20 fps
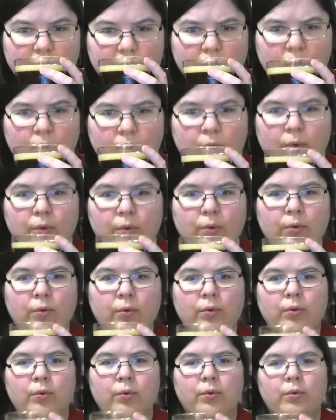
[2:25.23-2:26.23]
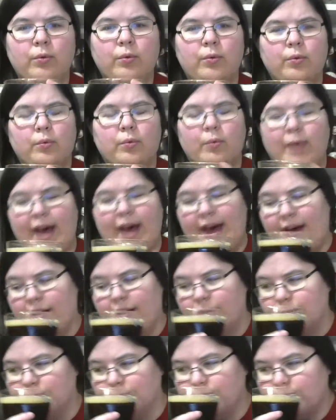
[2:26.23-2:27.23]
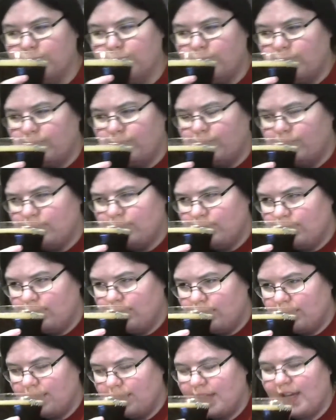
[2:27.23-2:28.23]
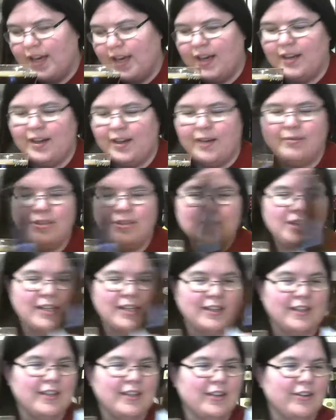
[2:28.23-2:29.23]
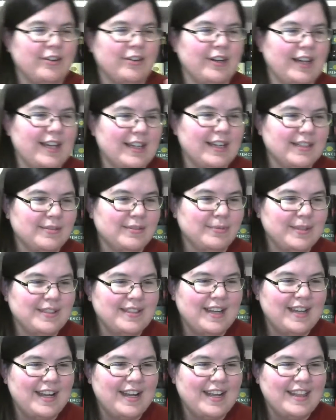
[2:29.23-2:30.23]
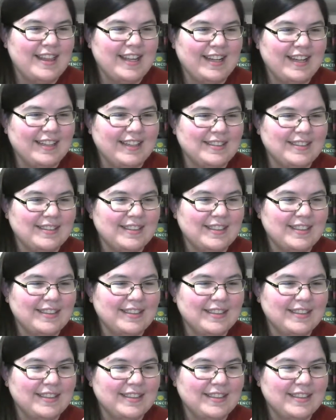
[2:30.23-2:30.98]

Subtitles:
Ooh, wow. I'm going to check the ingredients. What's in this?